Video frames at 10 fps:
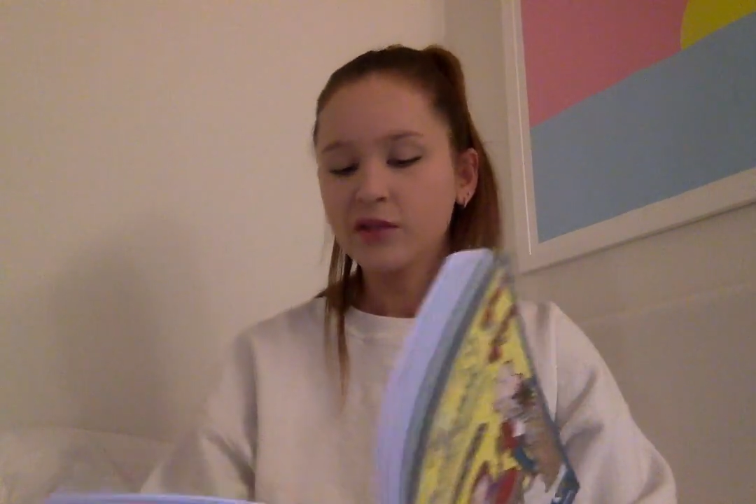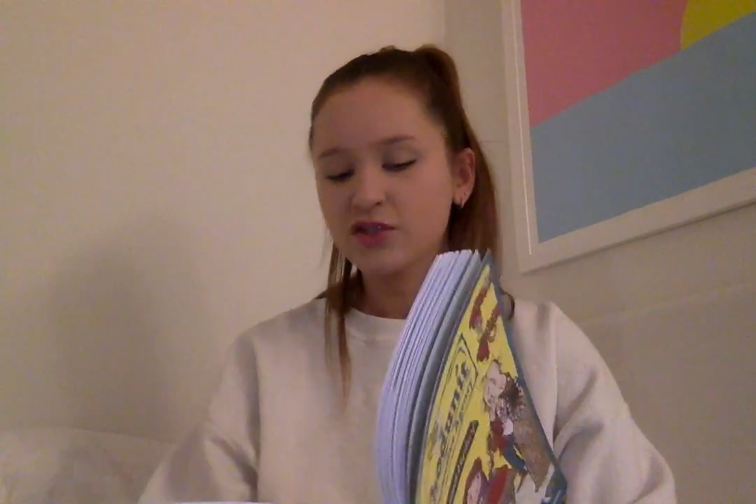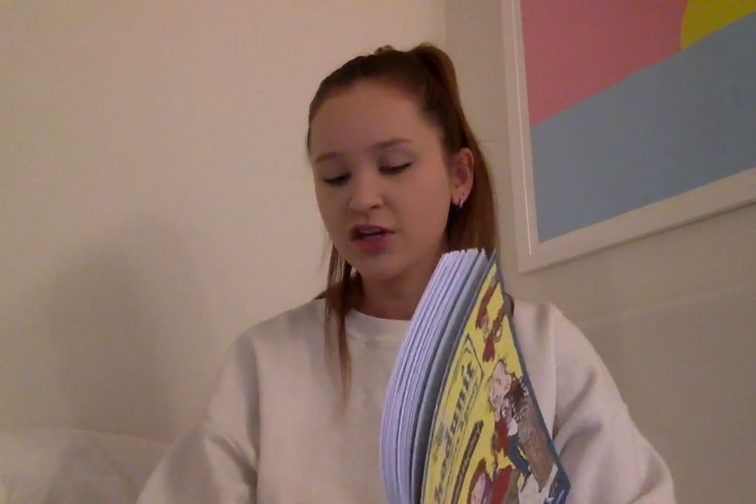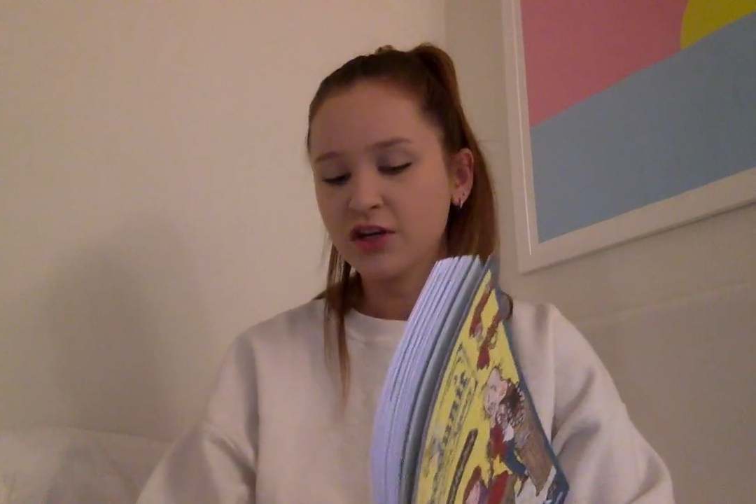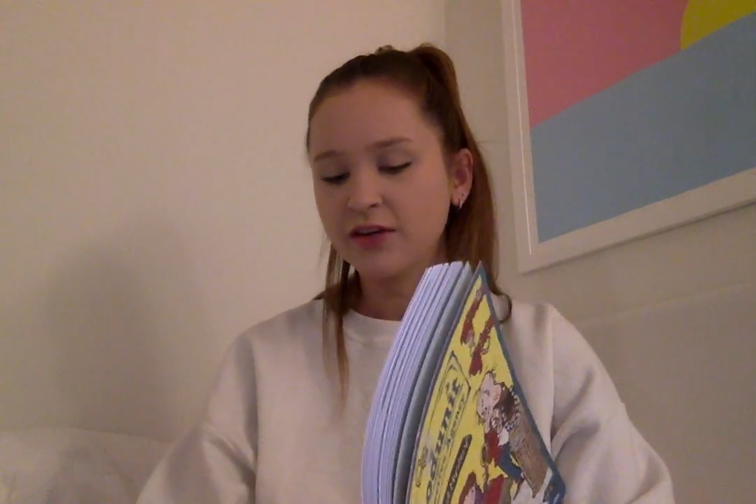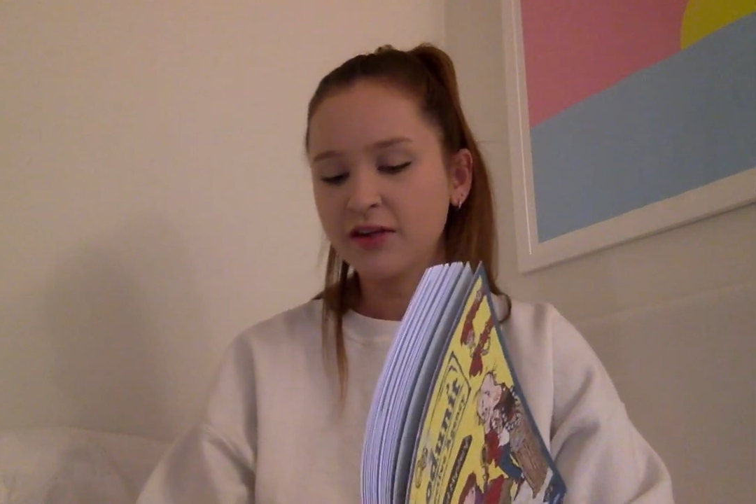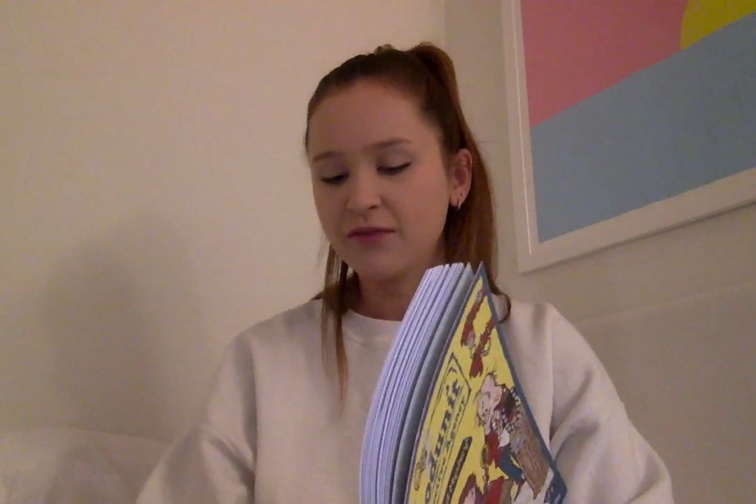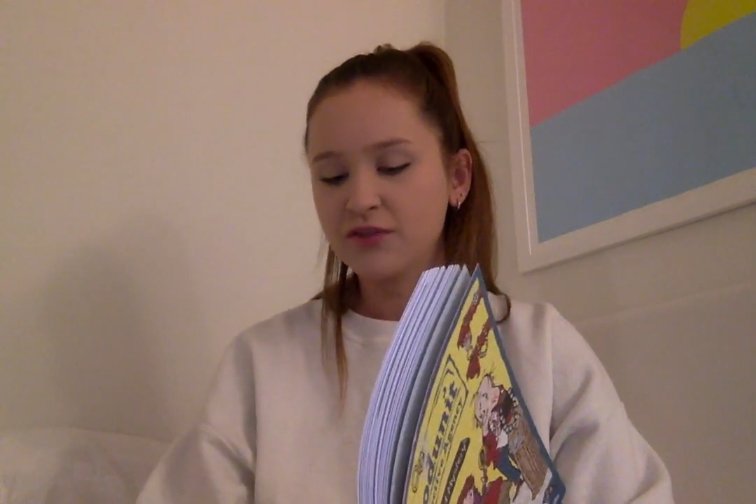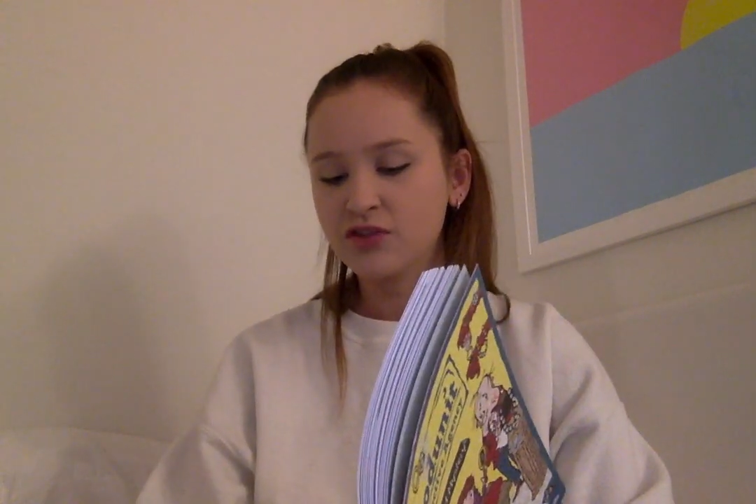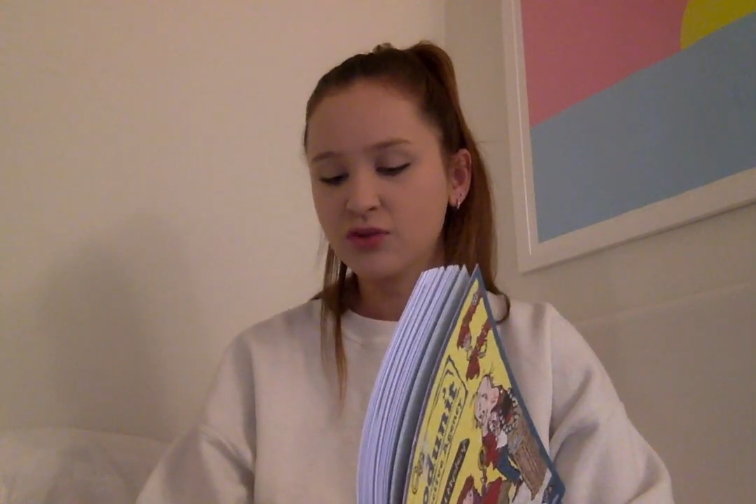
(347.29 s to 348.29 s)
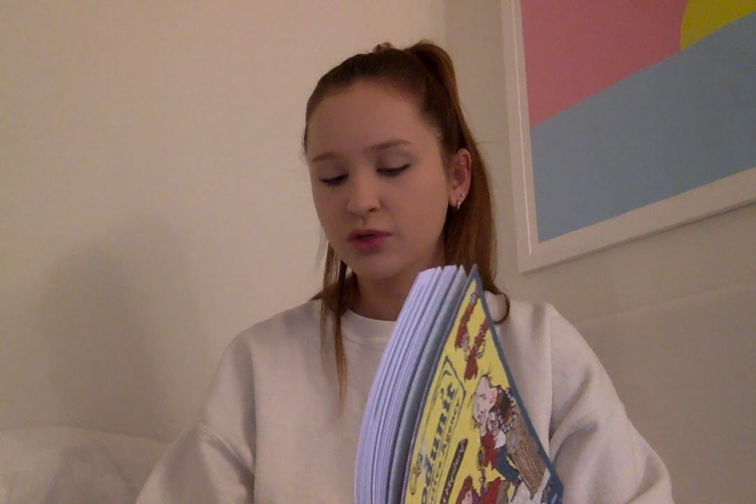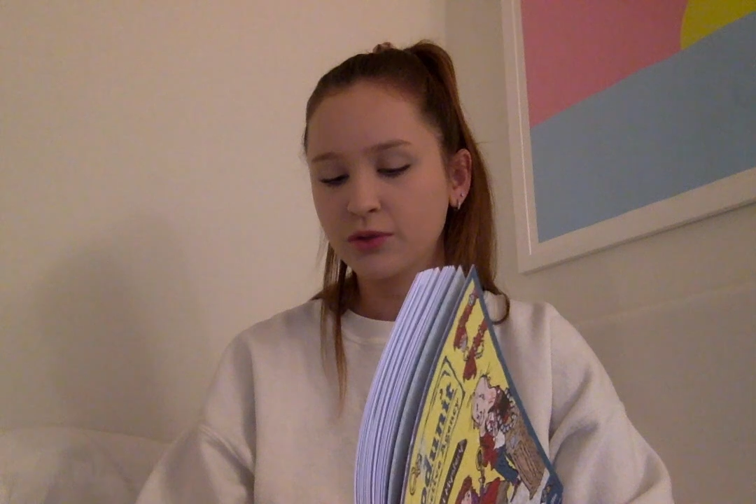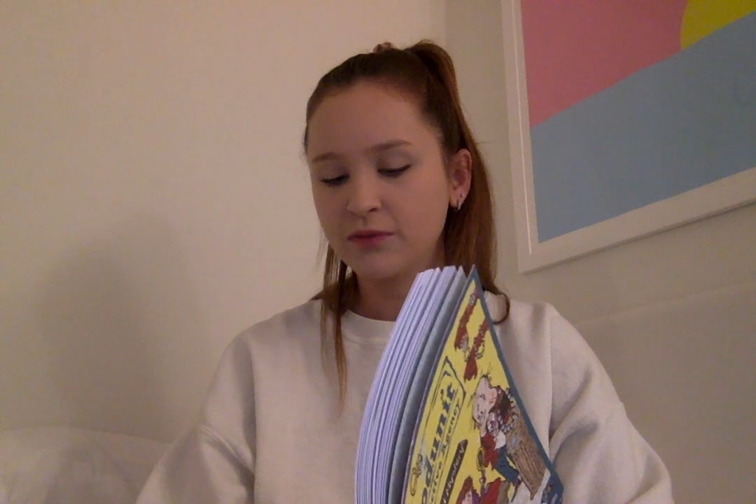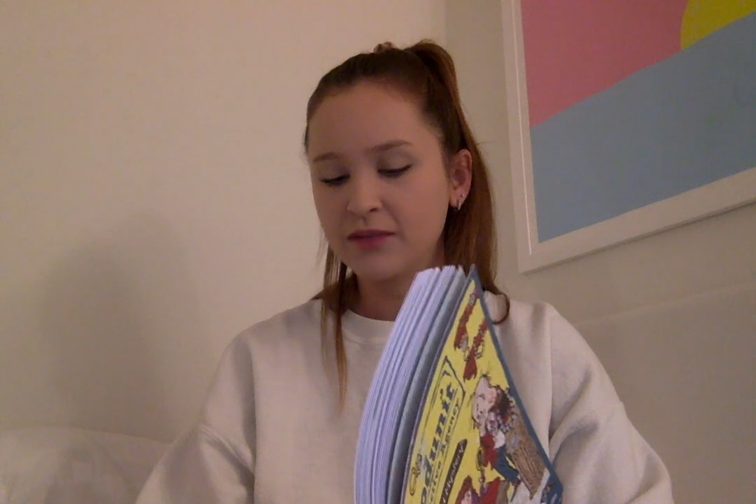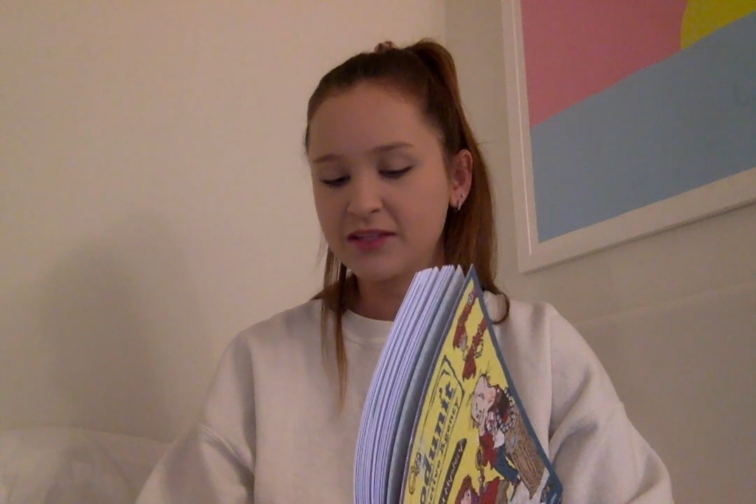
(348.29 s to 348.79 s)
Jerry left the store
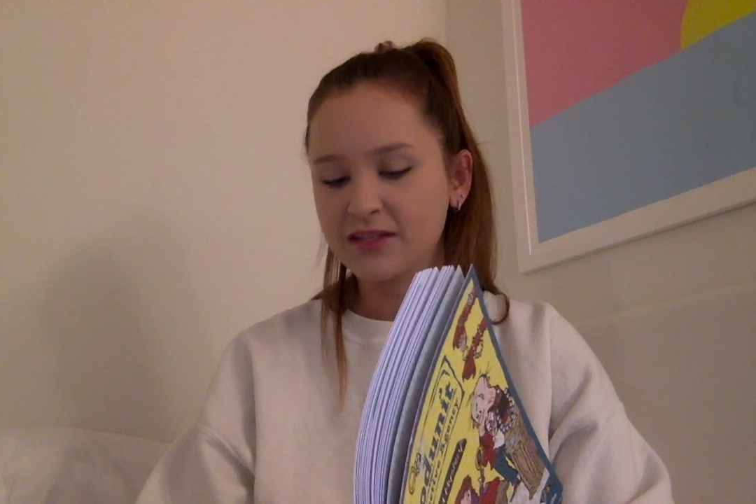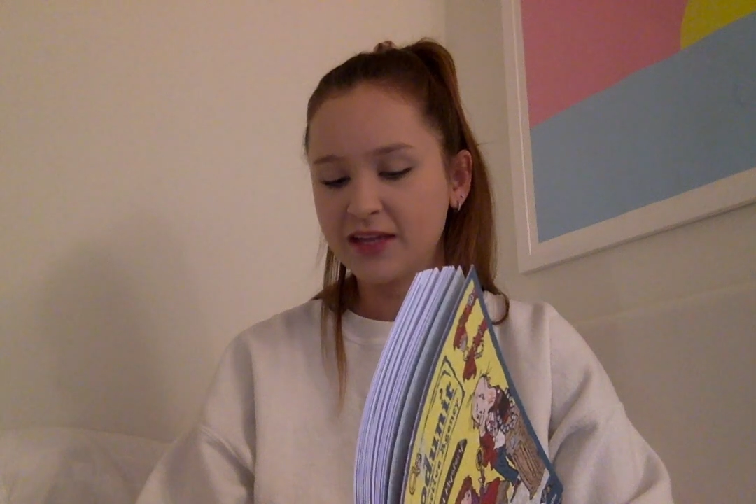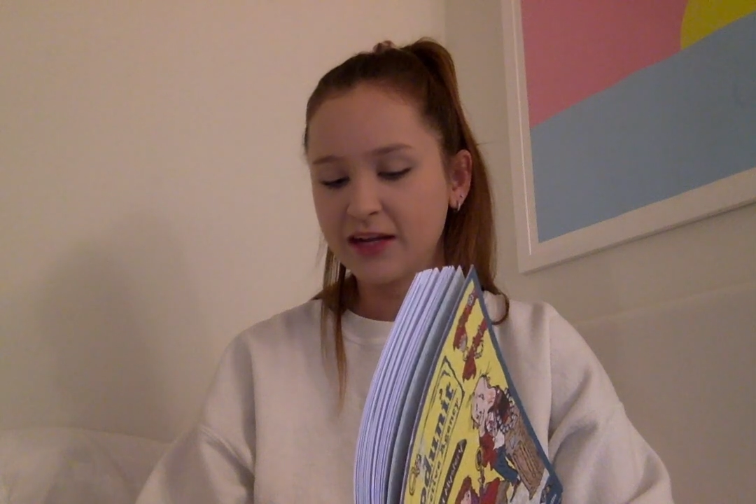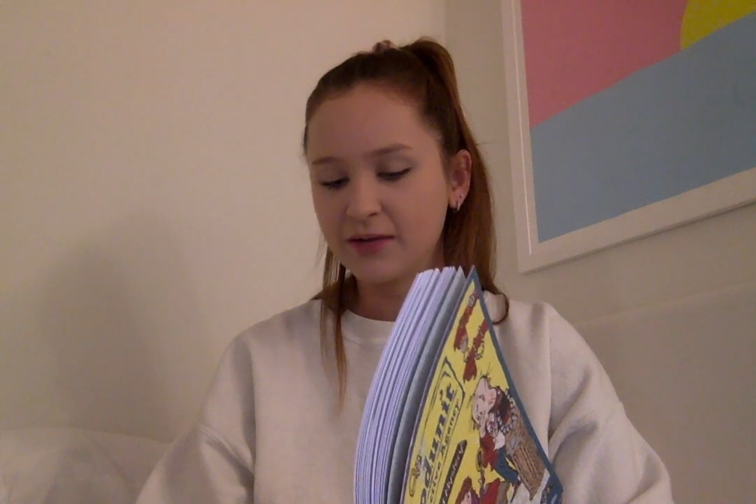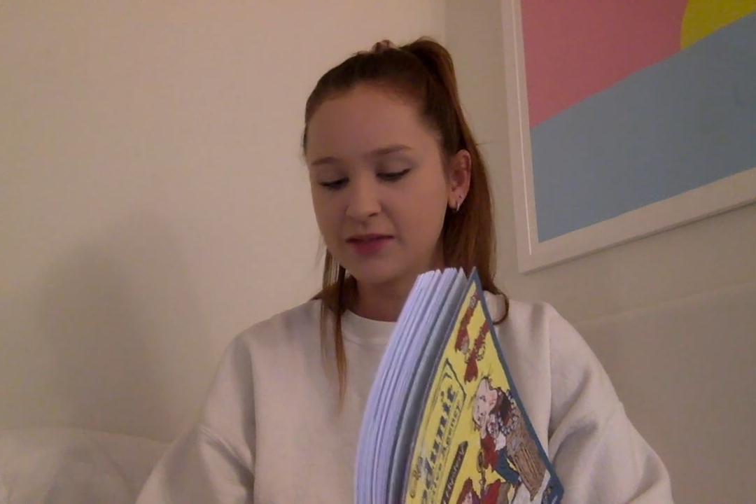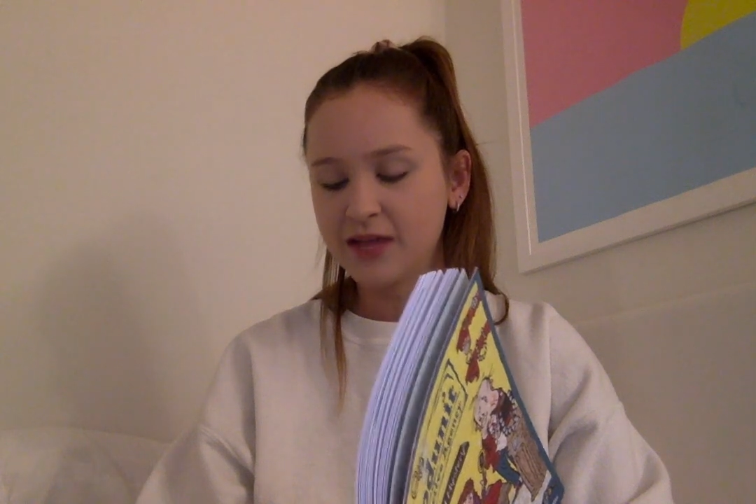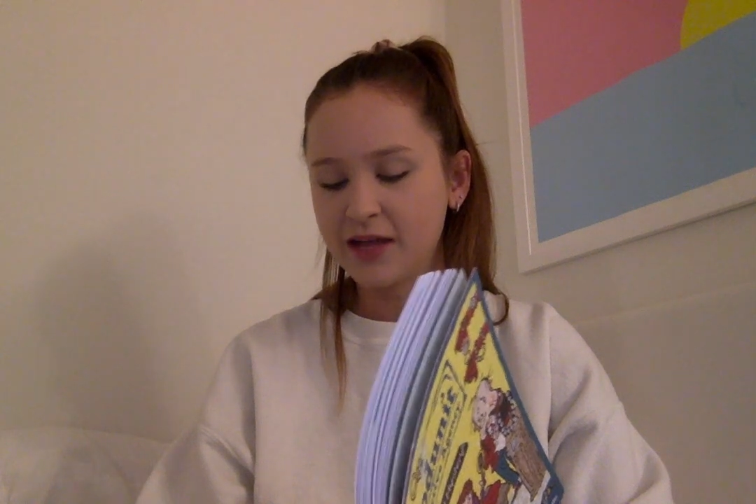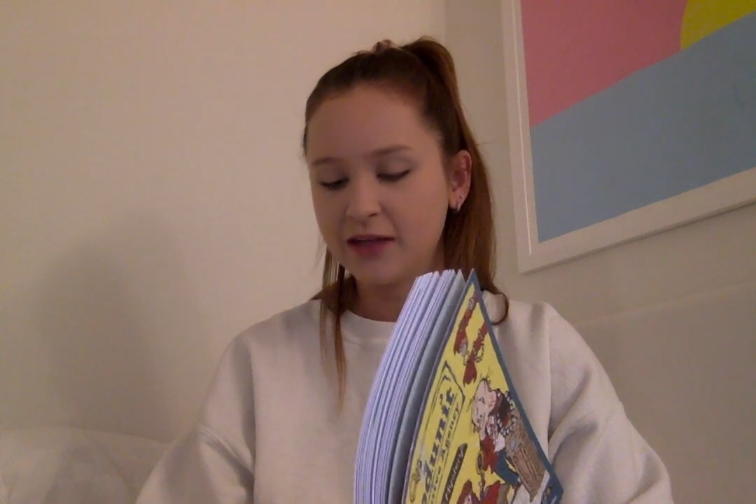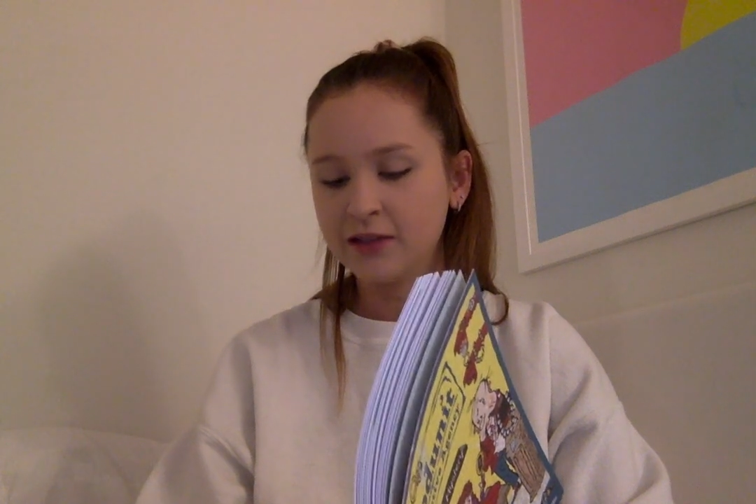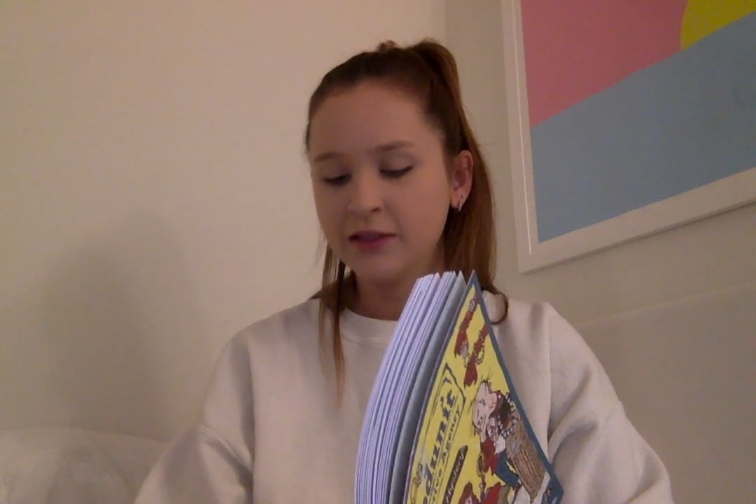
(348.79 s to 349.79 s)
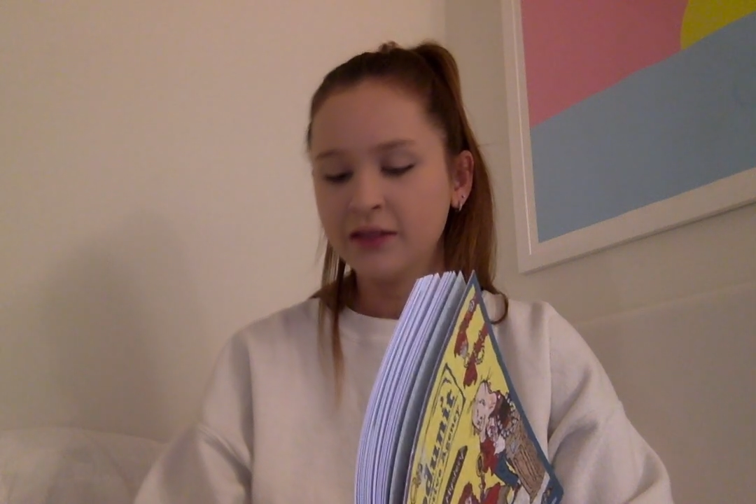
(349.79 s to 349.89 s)
to investigate outside.